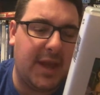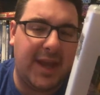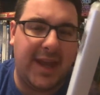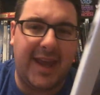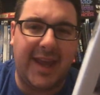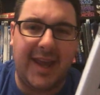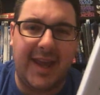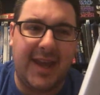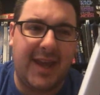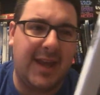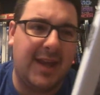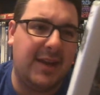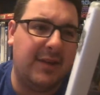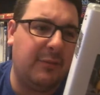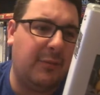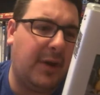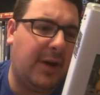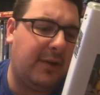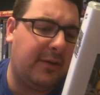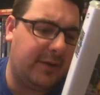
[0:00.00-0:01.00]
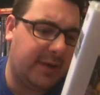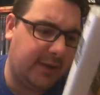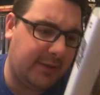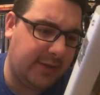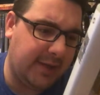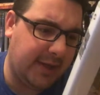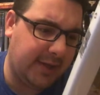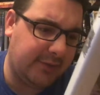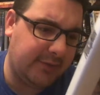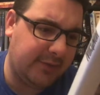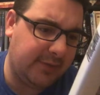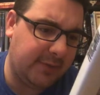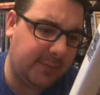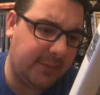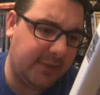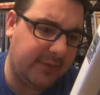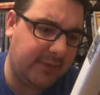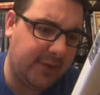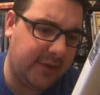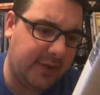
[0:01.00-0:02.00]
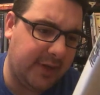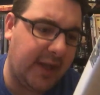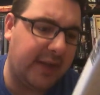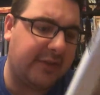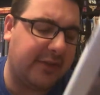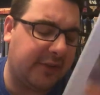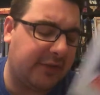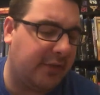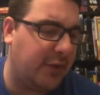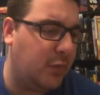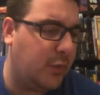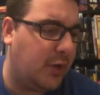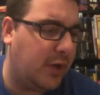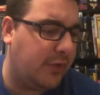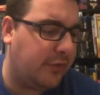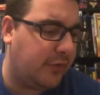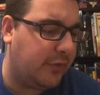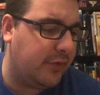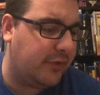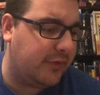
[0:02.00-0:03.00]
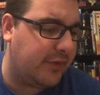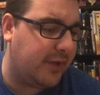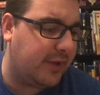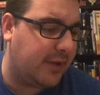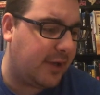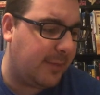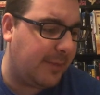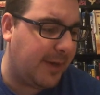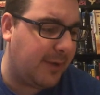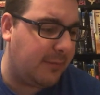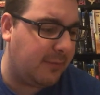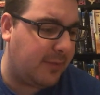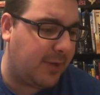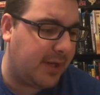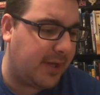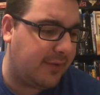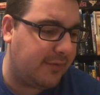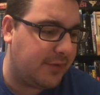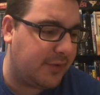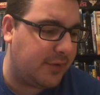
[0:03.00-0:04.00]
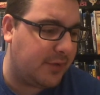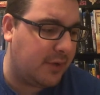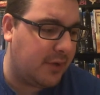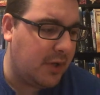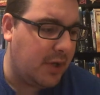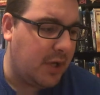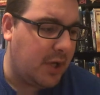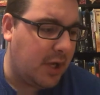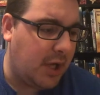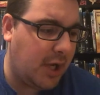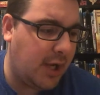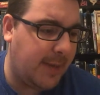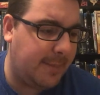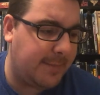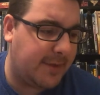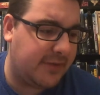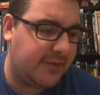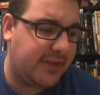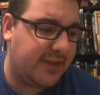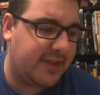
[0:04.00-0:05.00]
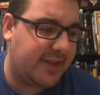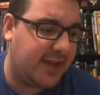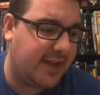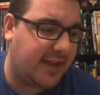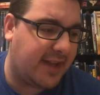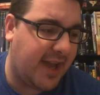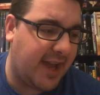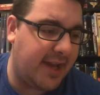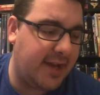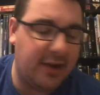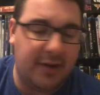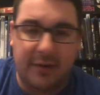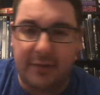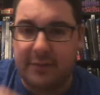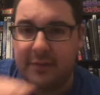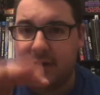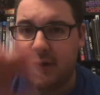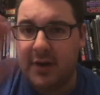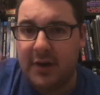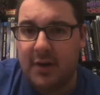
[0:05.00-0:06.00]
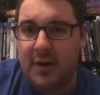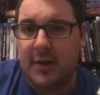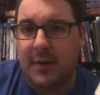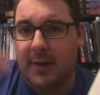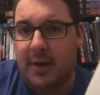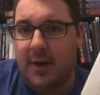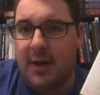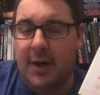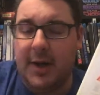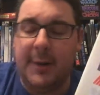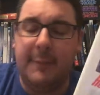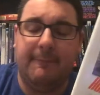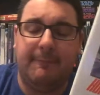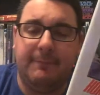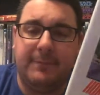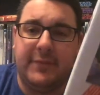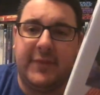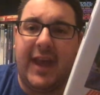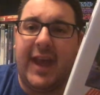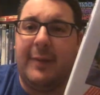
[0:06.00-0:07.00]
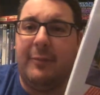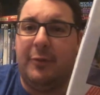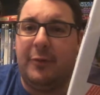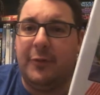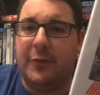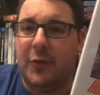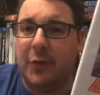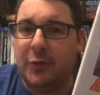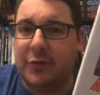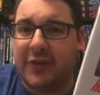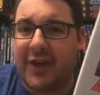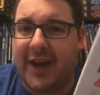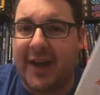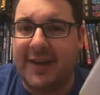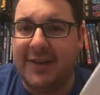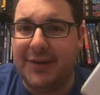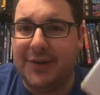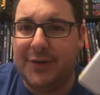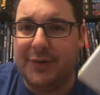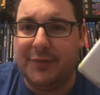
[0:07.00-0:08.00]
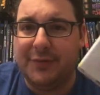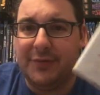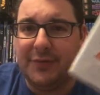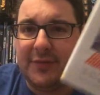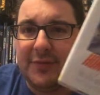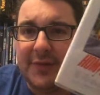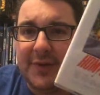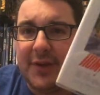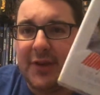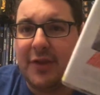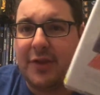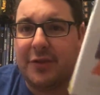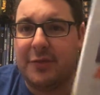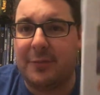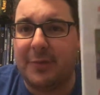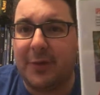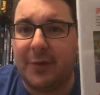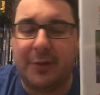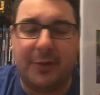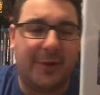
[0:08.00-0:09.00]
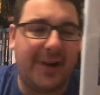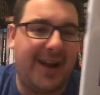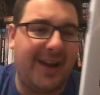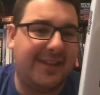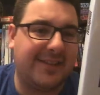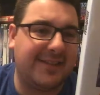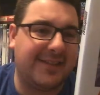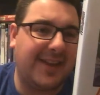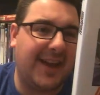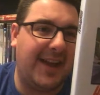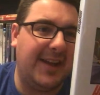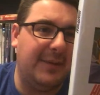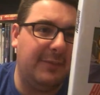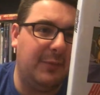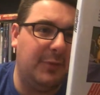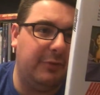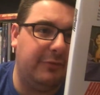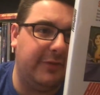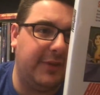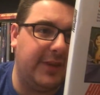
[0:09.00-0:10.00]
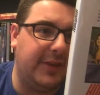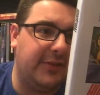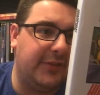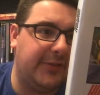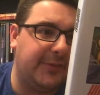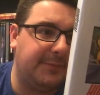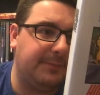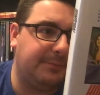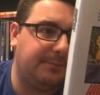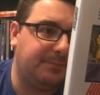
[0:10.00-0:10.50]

And well, actually, let me see. Yeah, 61. So this did come out right after, because he did kind of dabble in those kind of thriller-esque kind of movies.